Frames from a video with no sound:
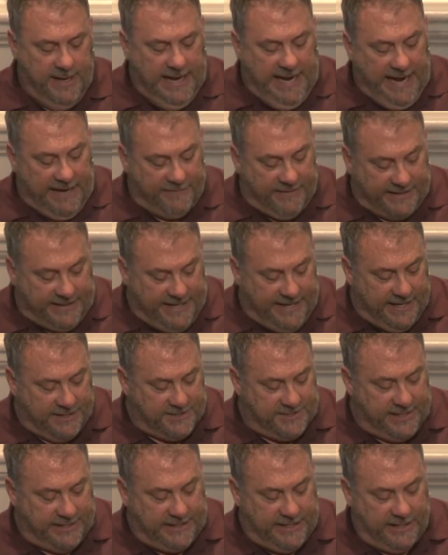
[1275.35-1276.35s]
Have a
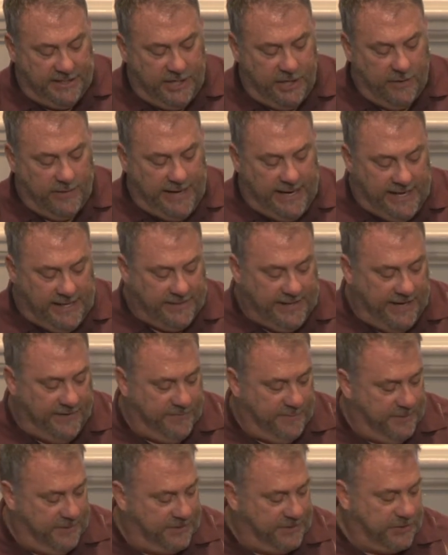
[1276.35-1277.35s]
kiss that can cure anything from a